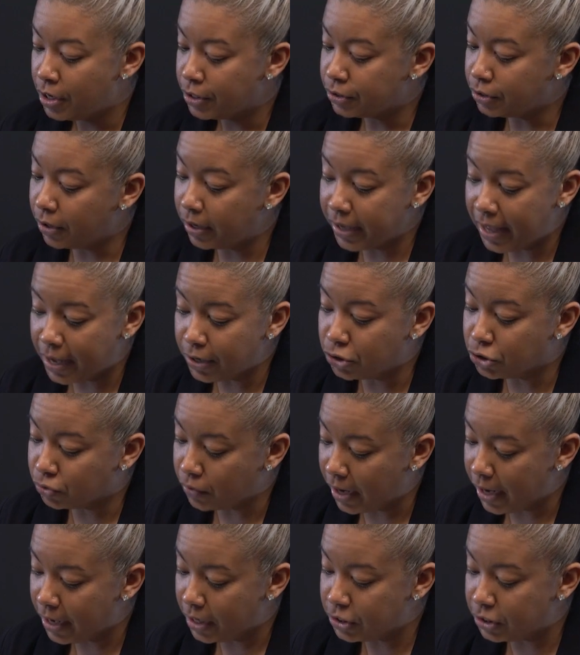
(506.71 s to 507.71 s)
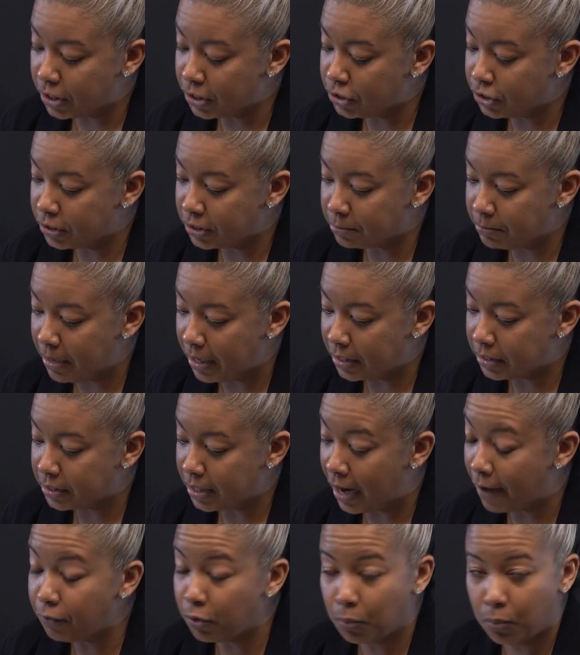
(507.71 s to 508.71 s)
So again, drayage, it just
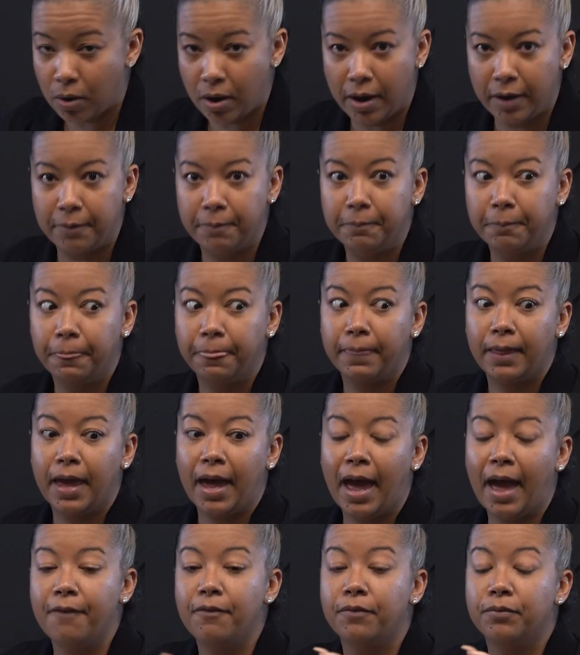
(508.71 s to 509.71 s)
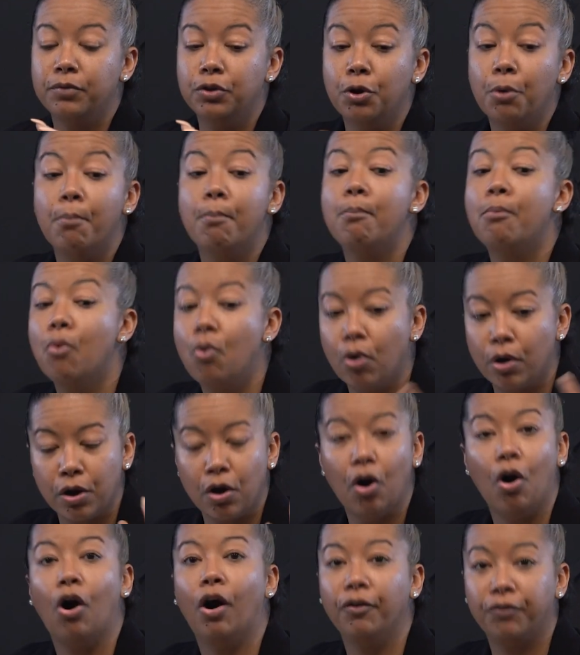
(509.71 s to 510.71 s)
makes everyone have more
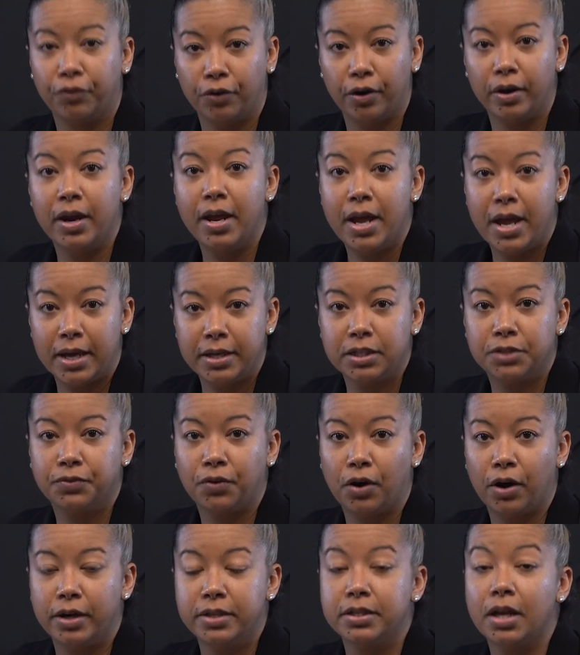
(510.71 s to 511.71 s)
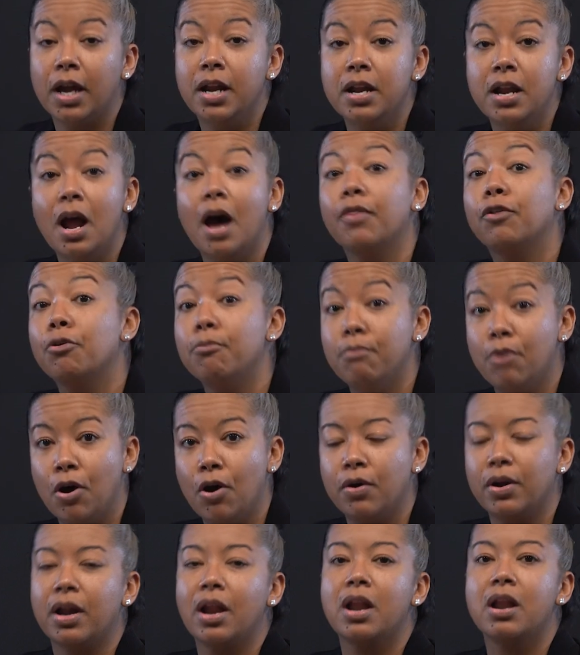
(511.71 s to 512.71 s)
to offer as far as another
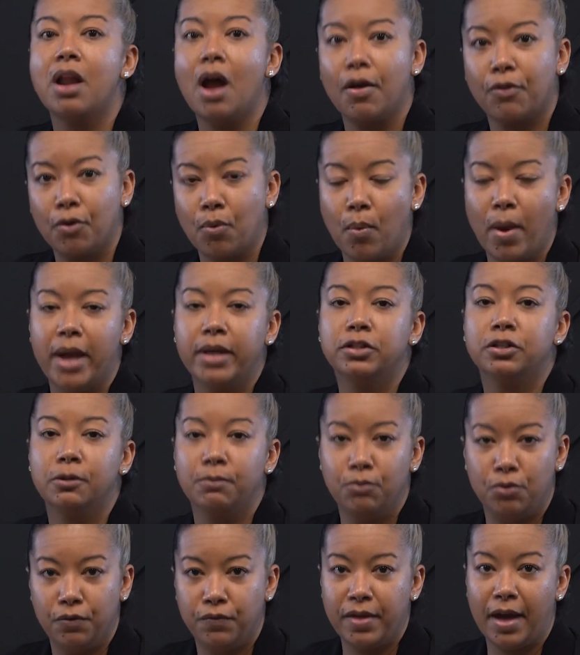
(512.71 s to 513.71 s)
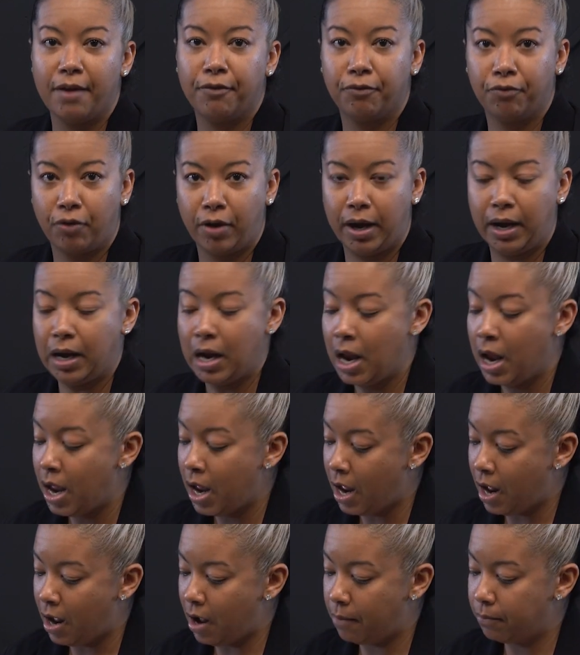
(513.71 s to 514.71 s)
mode and another way to move that freight.
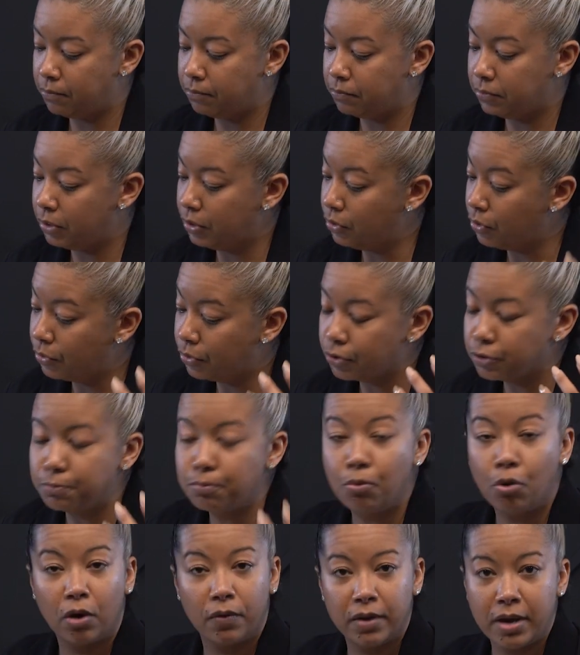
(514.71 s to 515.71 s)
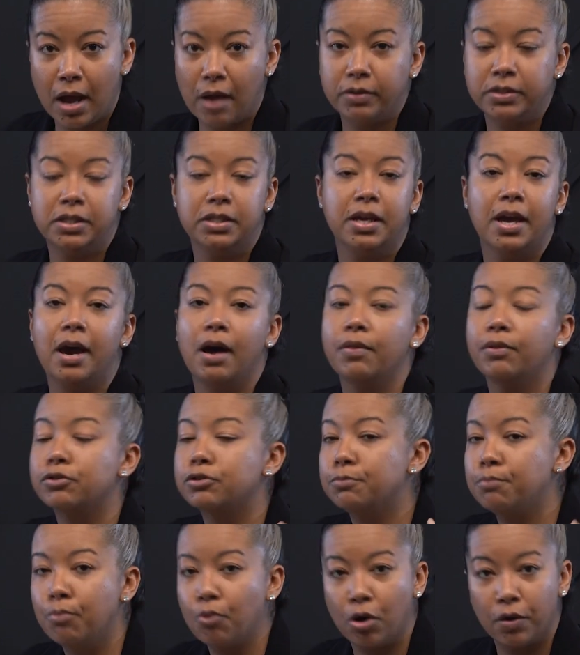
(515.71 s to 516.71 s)
There's more than LTL,
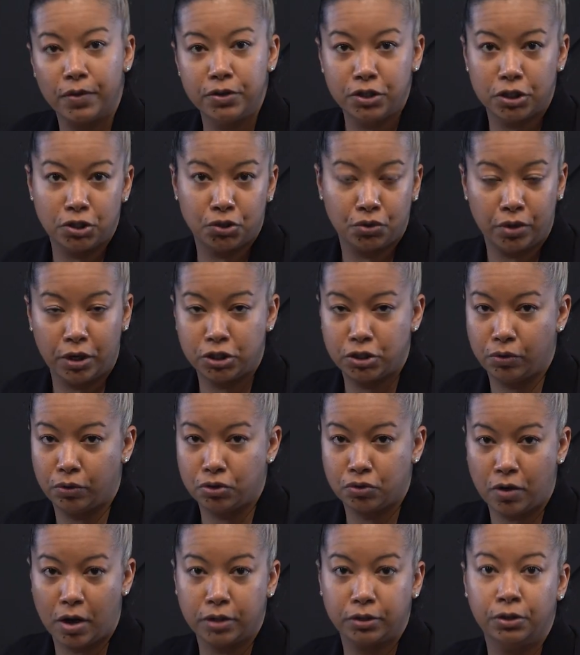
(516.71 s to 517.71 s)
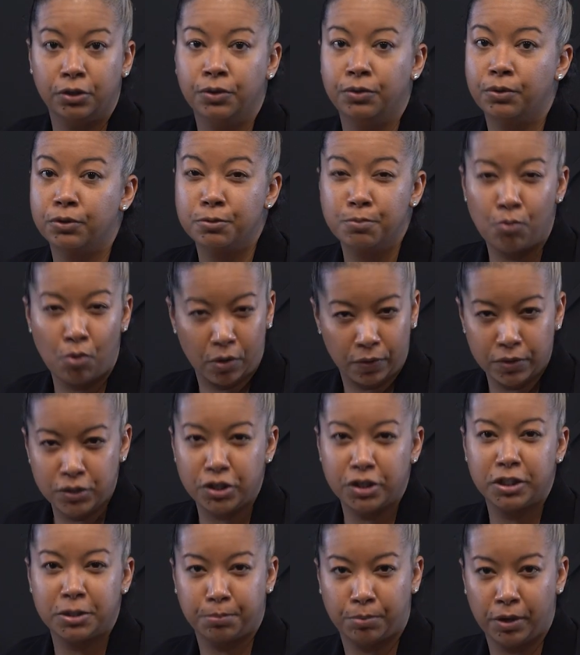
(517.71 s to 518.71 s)
there's more than just traditional truckload, there's more than
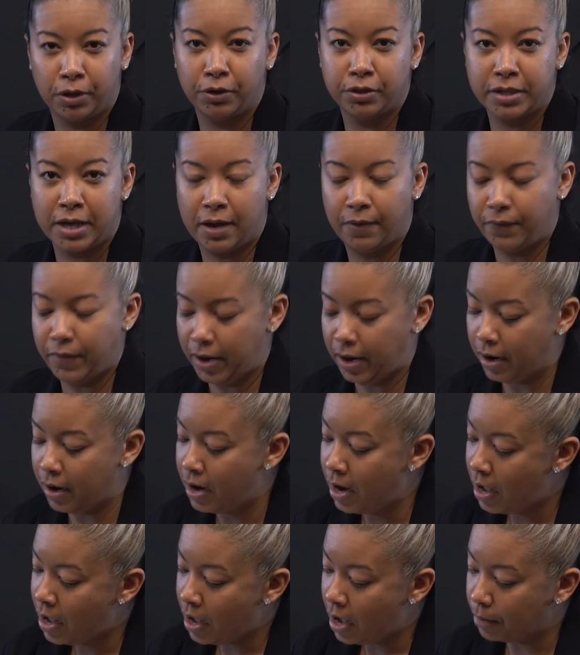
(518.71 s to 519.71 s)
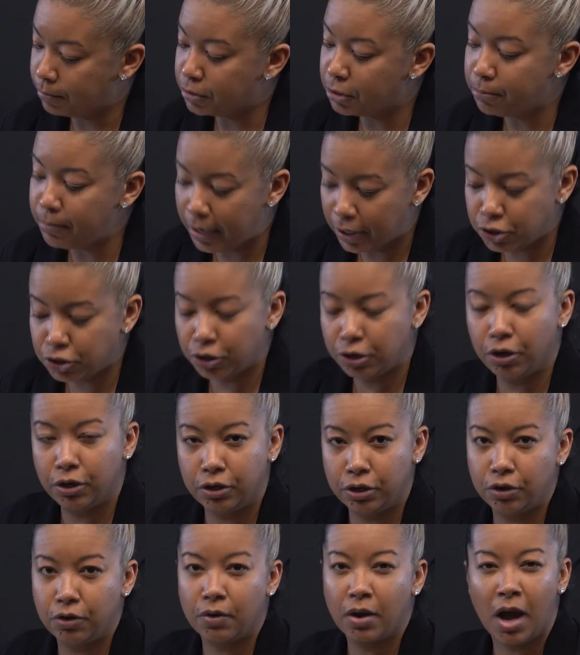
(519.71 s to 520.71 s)
just sprinters out there. So make sure
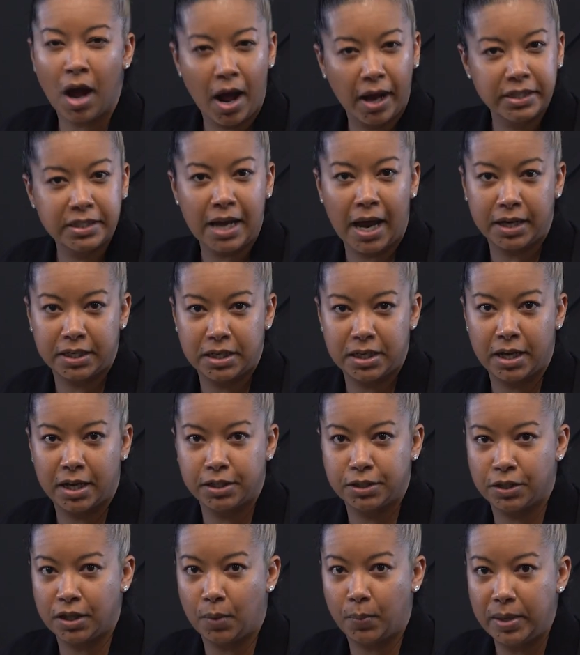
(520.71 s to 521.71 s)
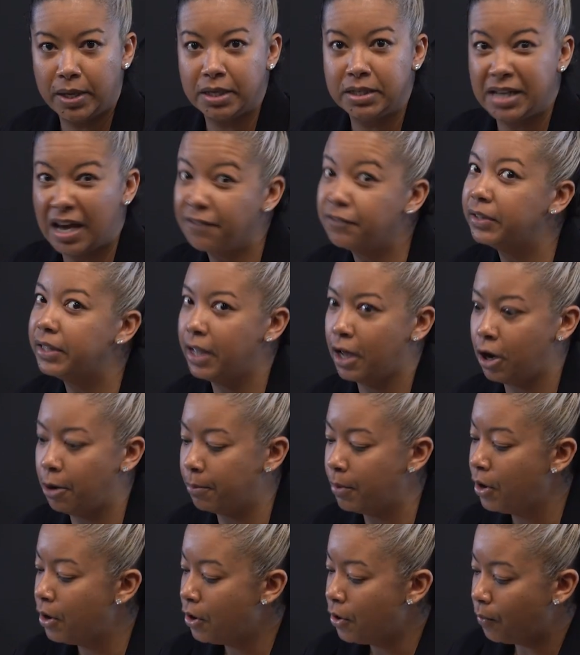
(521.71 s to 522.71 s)
you're contacting us so that we can definitely
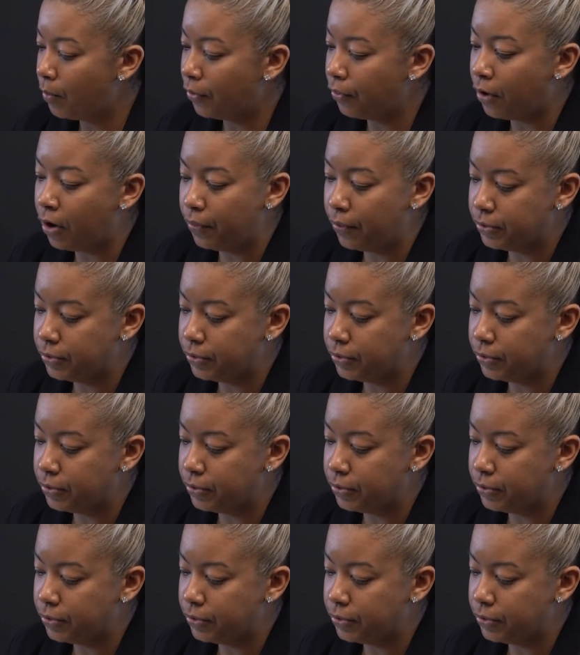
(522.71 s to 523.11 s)
help with all